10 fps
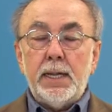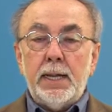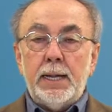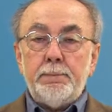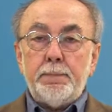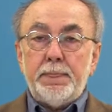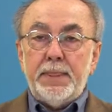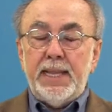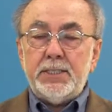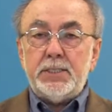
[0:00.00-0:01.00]
Uh,
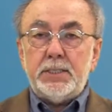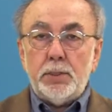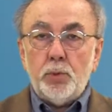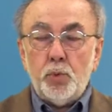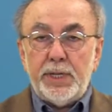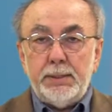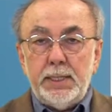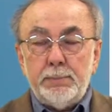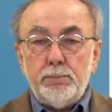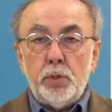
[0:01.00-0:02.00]
next,
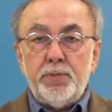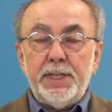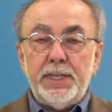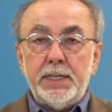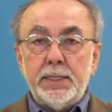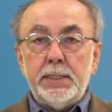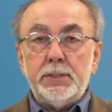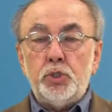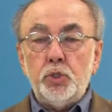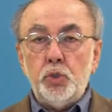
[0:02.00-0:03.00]
we move here
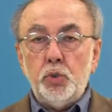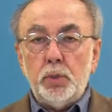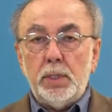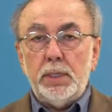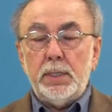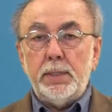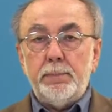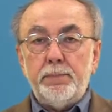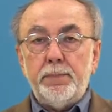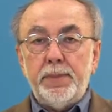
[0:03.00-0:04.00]
to
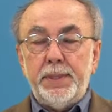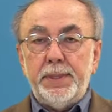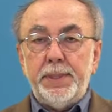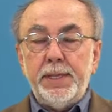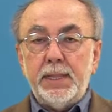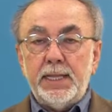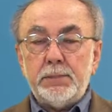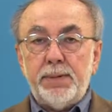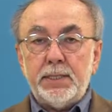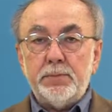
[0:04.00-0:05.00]
the
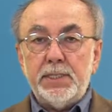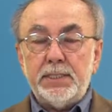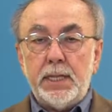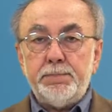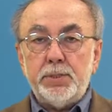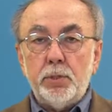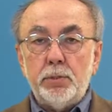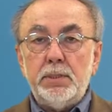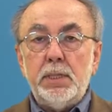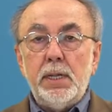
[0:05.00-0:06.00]
last part of this
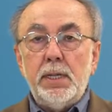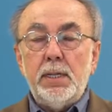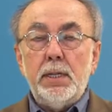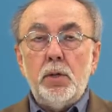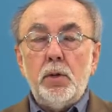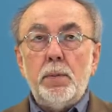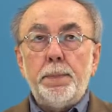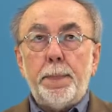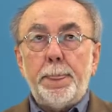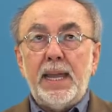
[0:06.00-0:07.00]
episode
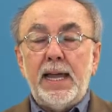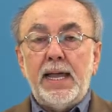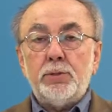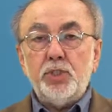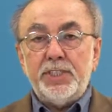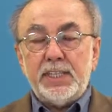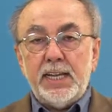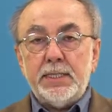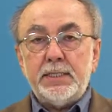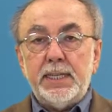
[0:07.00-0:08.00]
uh, to
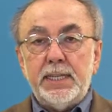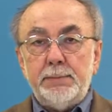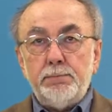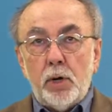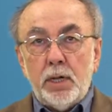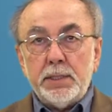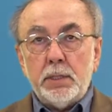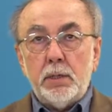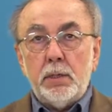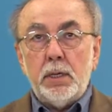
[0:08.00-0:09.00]
discuss a
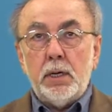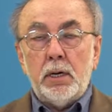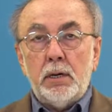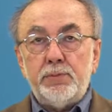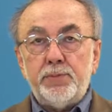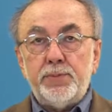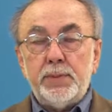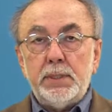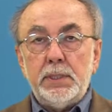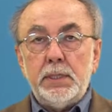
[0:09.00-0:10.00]
model of
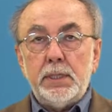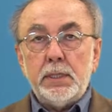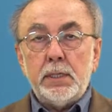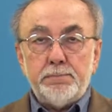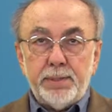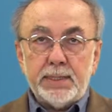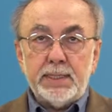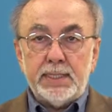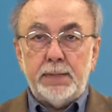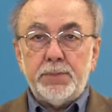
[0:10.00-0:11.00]

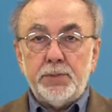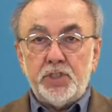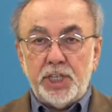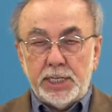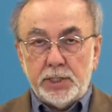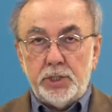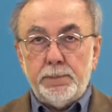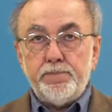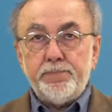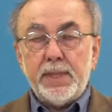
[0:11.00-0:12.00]
complex adaptive change.
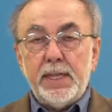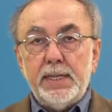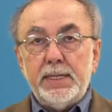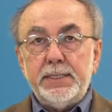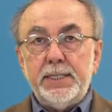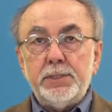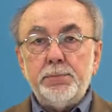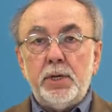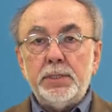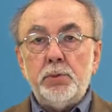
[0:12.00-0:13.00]
This
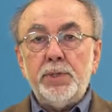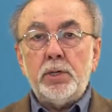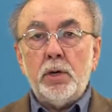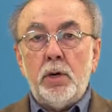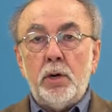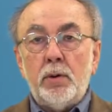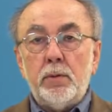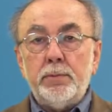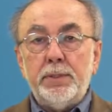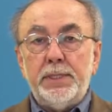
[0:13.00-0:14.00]
model we
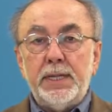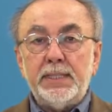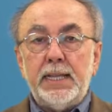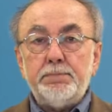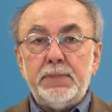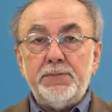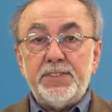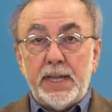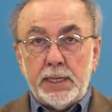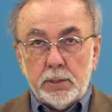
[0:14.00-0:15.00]
call the adaptive
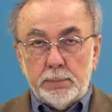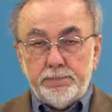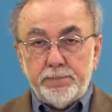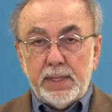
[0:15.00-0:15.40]
cycle.